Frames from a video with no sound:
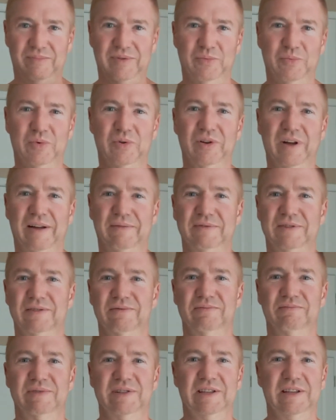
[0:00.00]
we'll have to
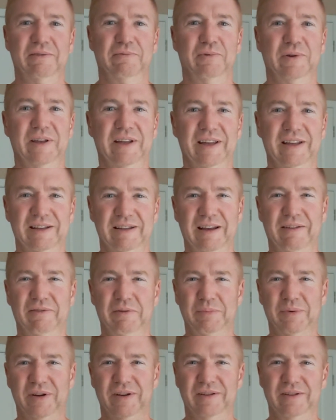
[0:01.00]
see if we can get
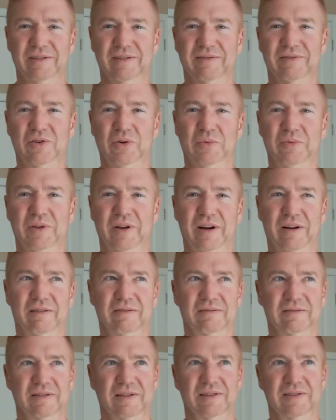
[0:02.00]
everybody to go there
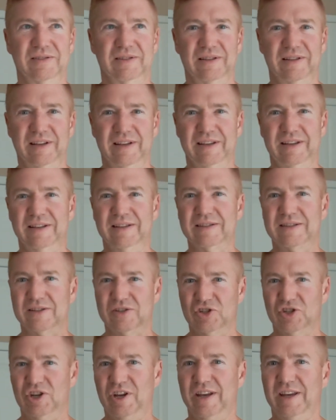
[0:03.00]
because it is a
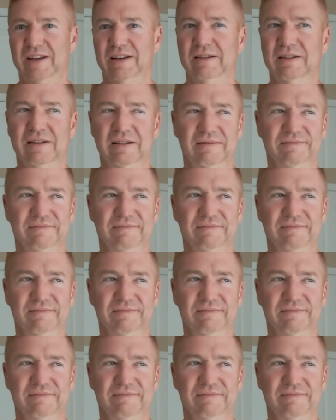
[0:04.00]
chain.